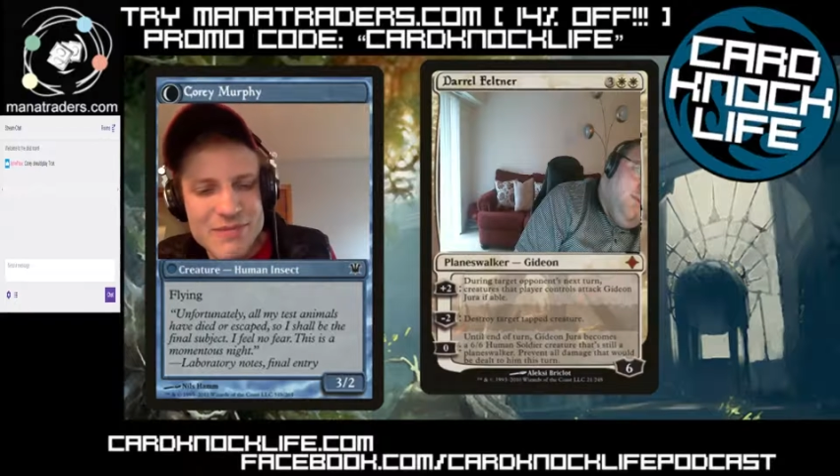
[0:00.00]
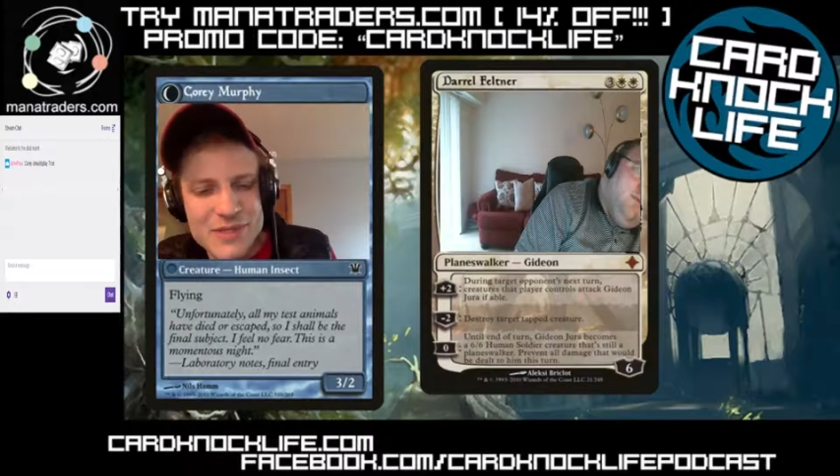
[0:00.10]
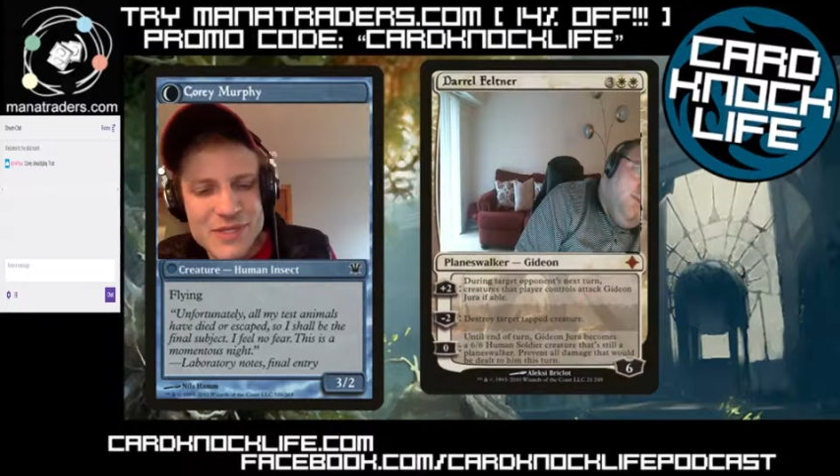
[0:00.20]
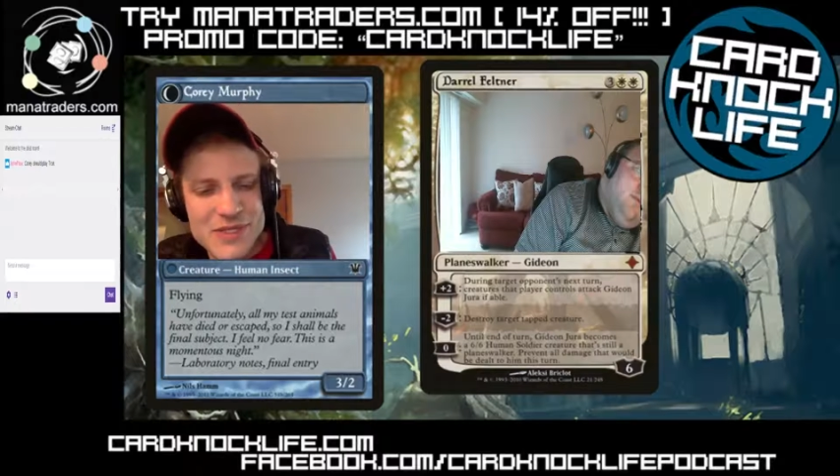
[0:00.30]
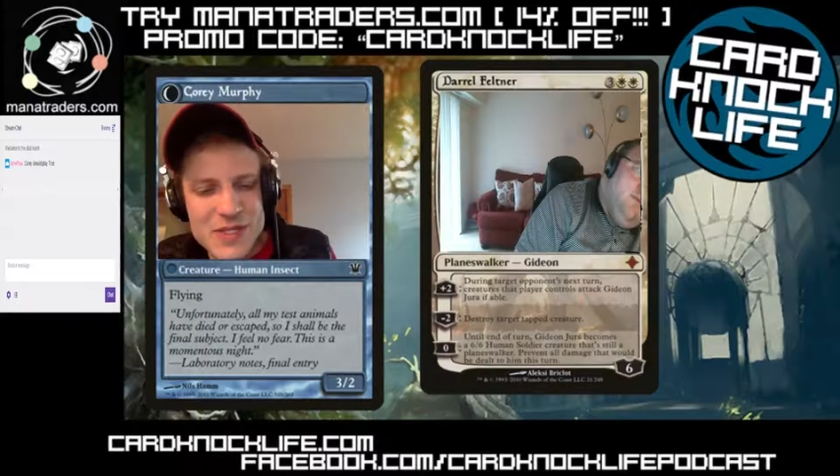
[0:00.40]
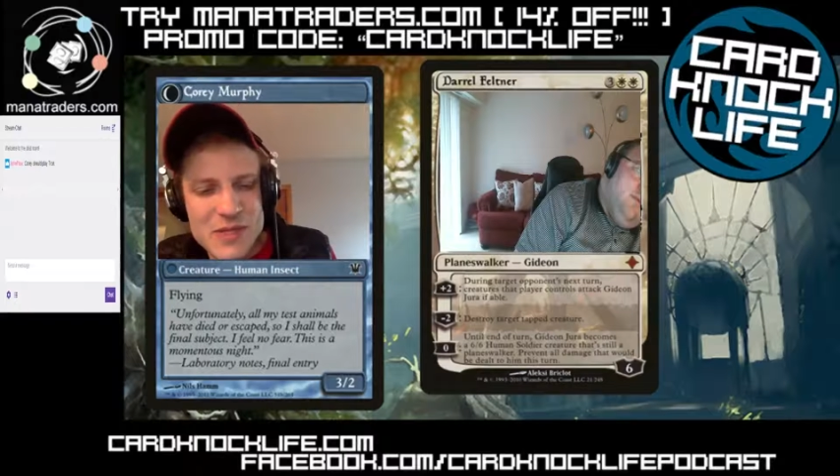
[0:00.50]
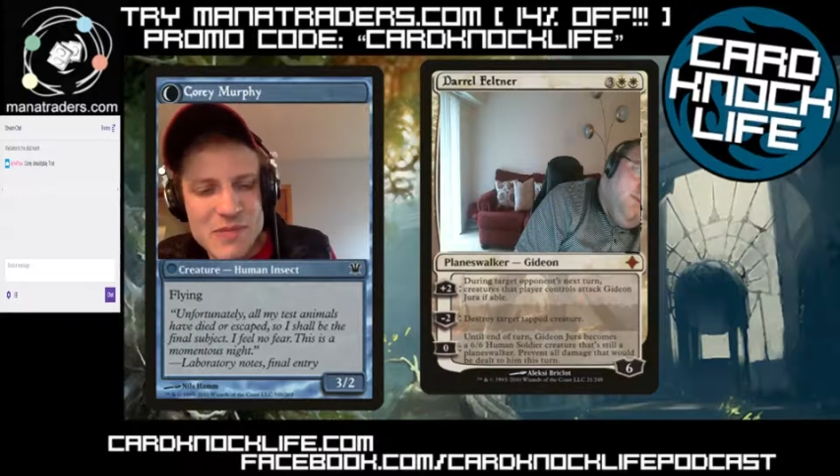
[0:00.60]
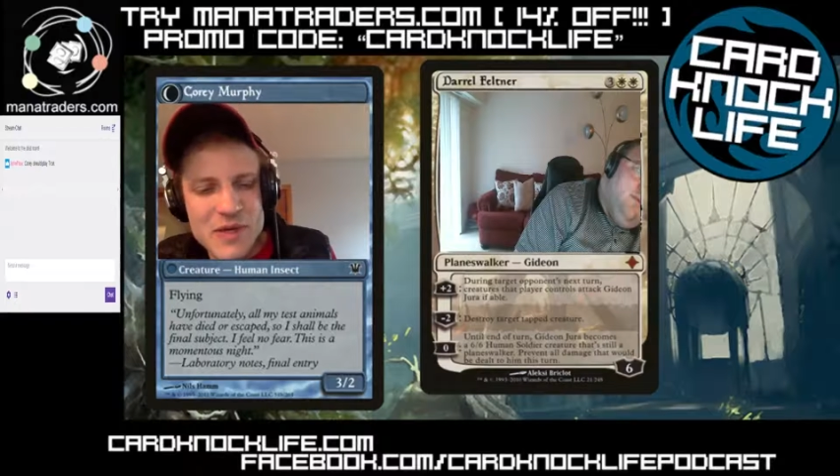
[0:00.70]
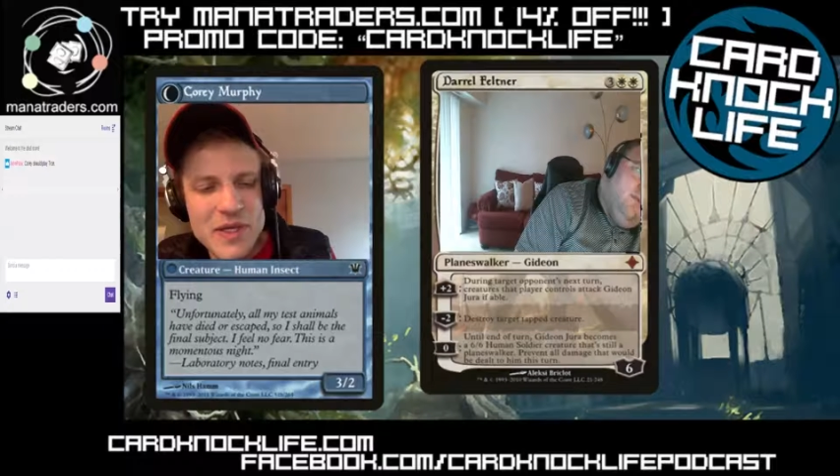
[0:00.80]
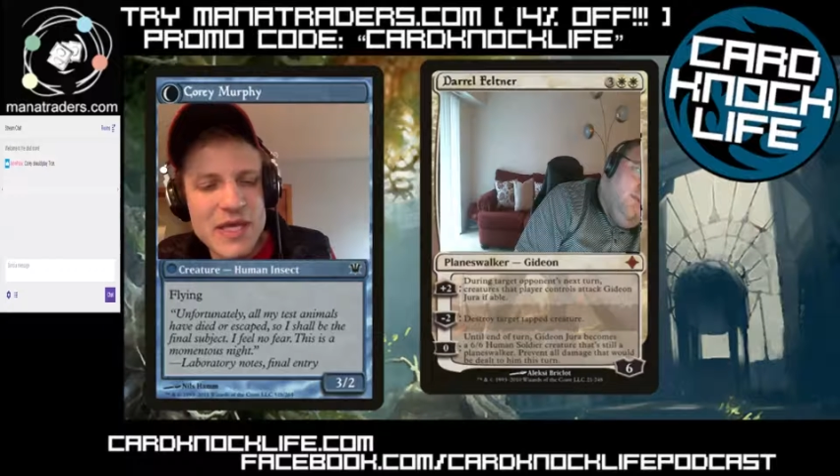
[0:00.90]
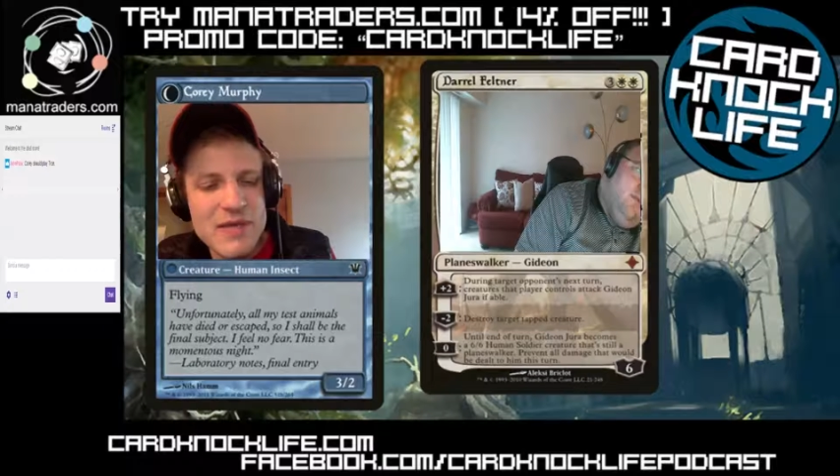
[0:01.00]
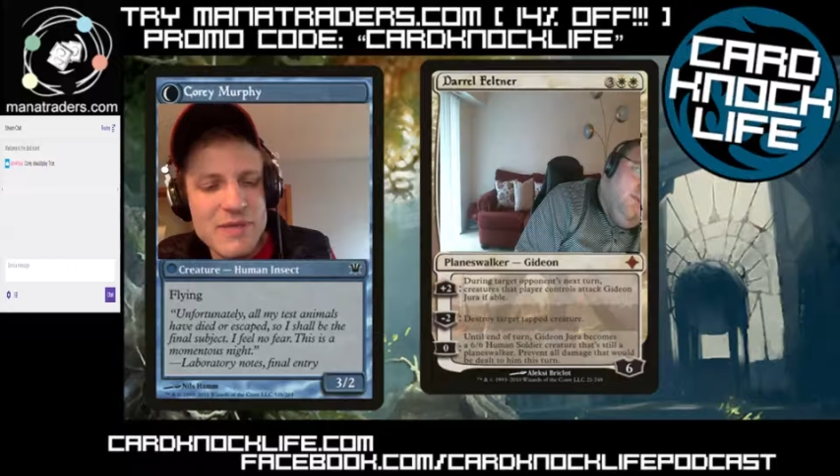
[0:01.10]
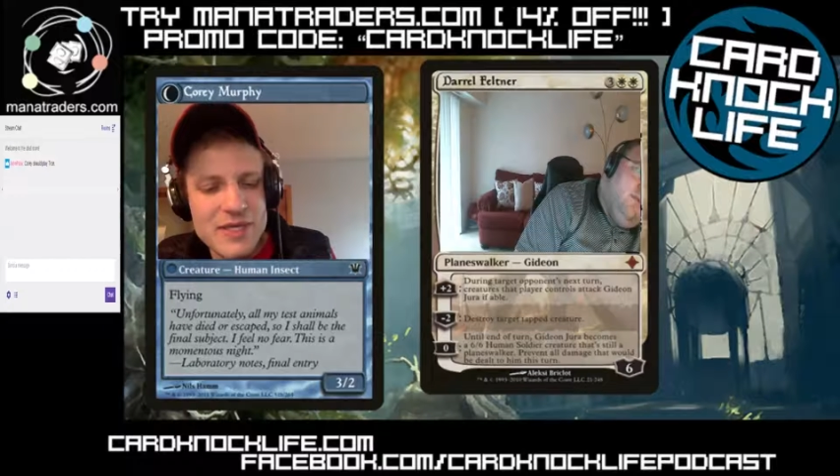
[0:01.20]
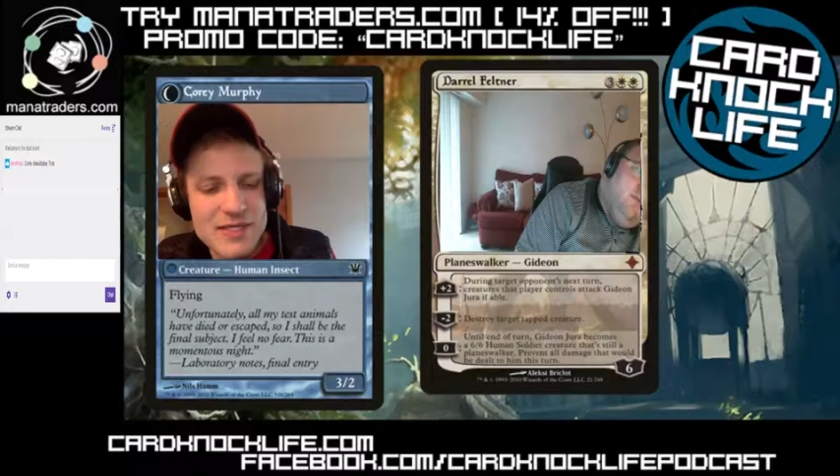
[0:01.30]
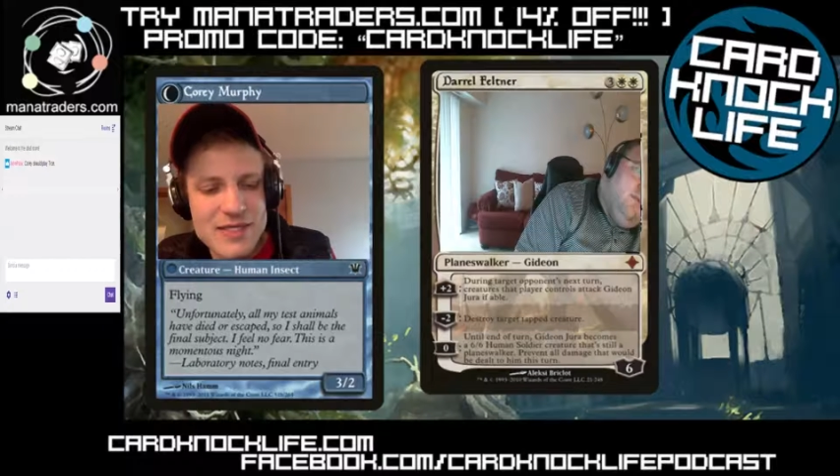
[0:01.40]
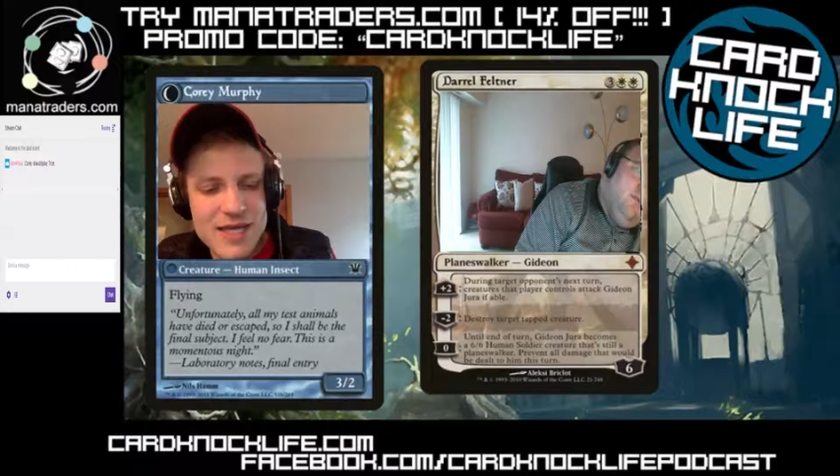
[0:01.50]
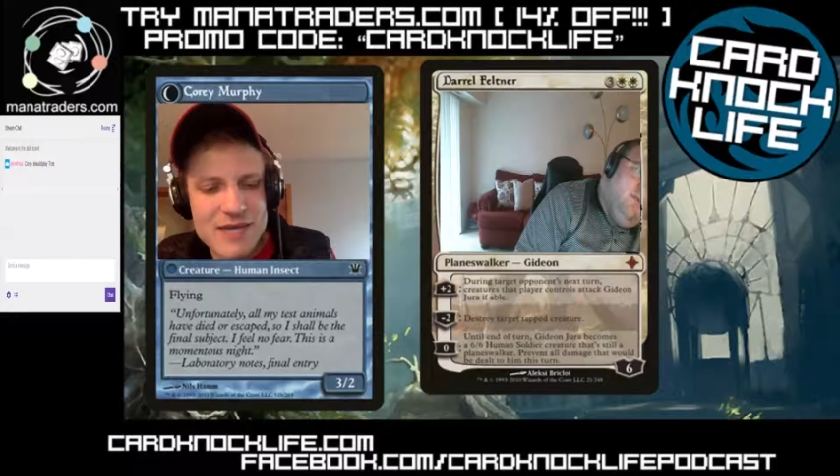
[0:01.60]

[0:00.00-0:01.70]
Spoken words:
I'm considering putting in because it